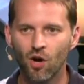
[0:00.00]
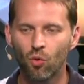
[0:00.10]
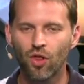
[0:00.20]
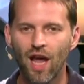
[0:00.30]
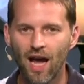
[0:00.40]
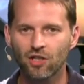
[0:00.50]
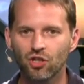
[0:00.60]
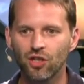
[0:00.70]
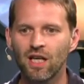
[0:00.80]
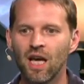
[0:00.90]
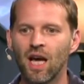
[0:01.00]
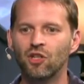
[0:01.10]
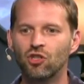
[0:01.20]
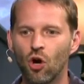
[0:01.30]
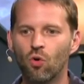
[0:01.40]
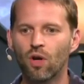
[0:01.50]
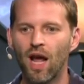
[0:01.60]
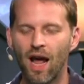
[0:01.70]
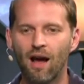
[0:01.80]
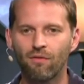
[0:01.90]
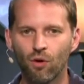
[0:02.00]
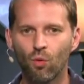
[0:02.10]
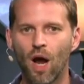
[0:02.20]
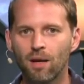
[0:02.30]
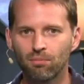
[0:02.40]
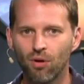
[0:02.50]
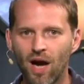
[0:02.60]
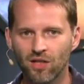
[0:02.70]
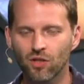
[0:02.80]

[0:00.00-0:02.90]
where they actually don't have the right price.